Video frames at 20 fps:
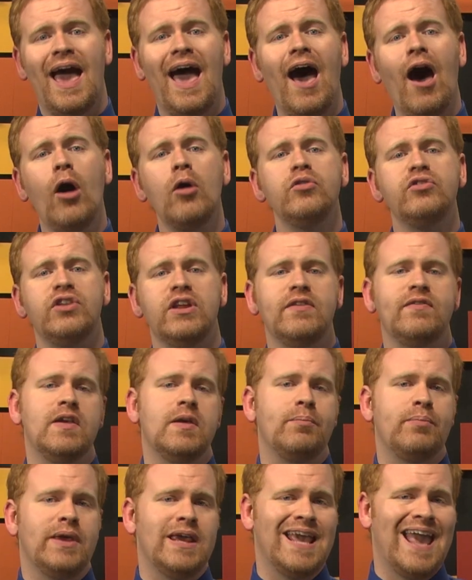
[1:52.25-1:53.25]
how
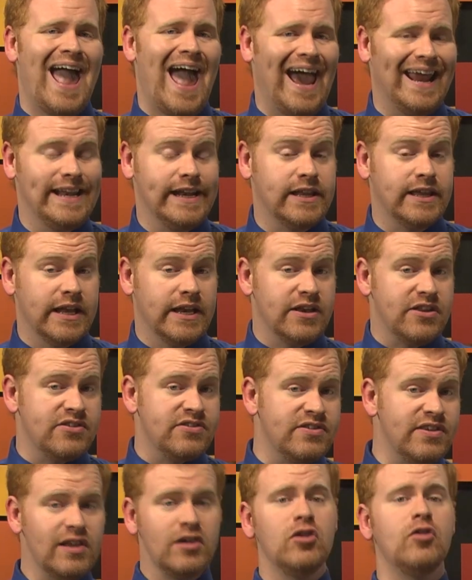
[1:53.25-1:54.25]
DVP added
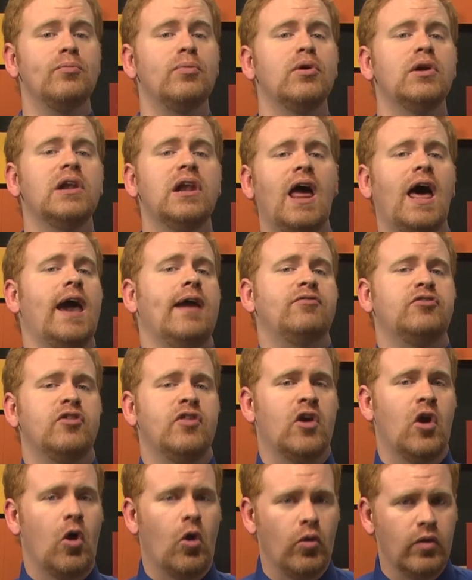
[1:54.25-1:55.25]
considerable life to
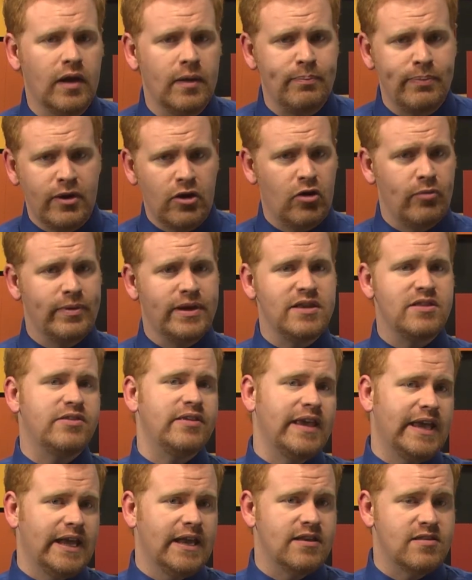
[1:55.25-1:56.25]
the early pyramid
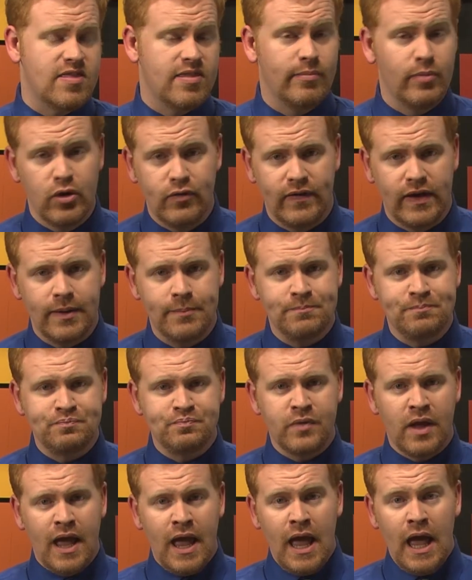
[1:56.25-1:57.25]
scenes in the movie.
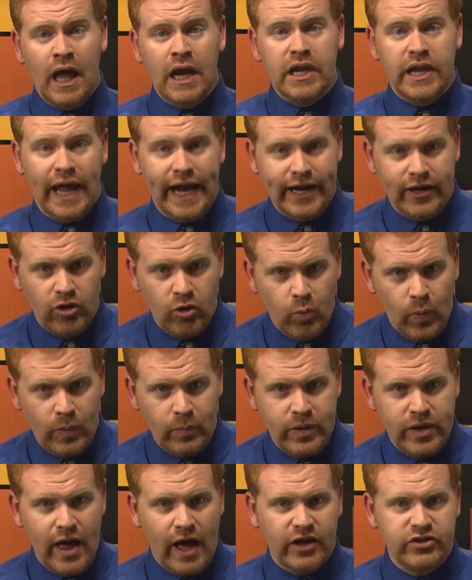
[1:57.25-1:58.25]
Later,
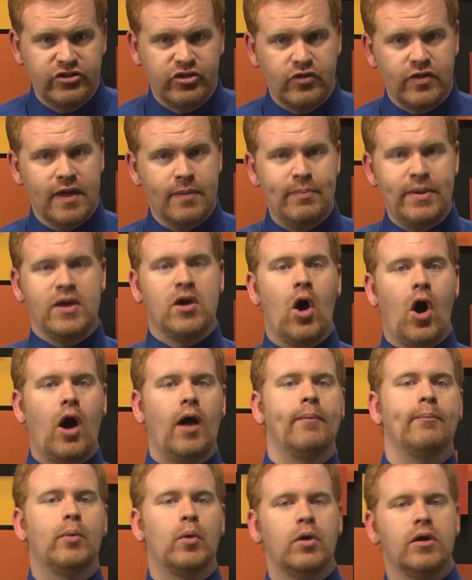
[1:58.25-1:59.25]
when we got to the big
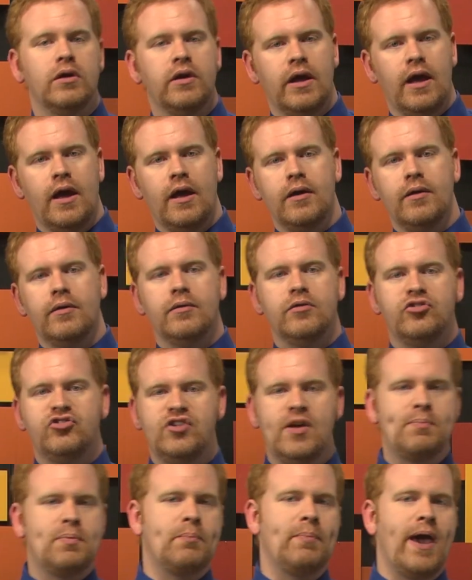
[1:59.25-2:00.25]
onboard uh,
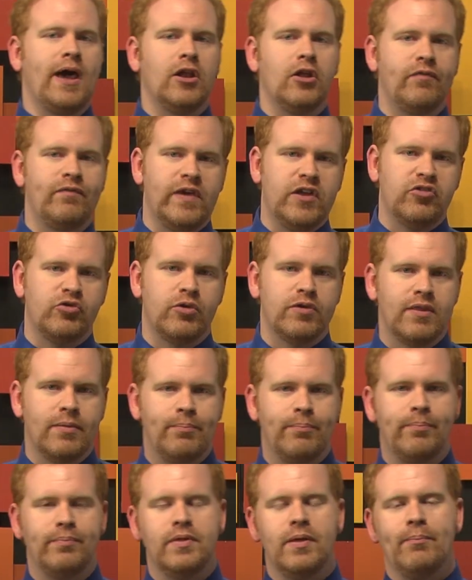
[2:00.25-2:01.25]
ship battle featuring the,
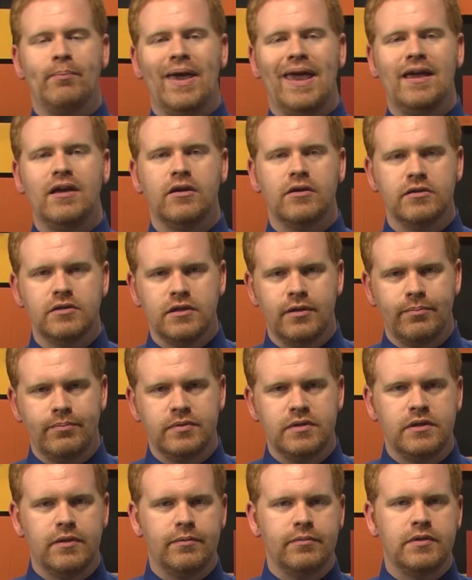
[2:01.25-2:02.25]
the, bang, the,
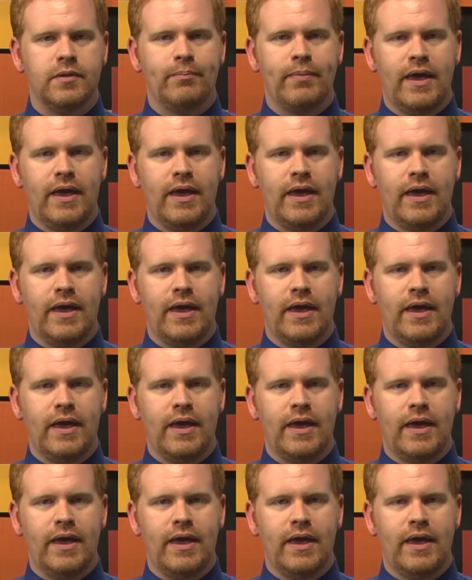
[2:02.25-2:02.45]
the, the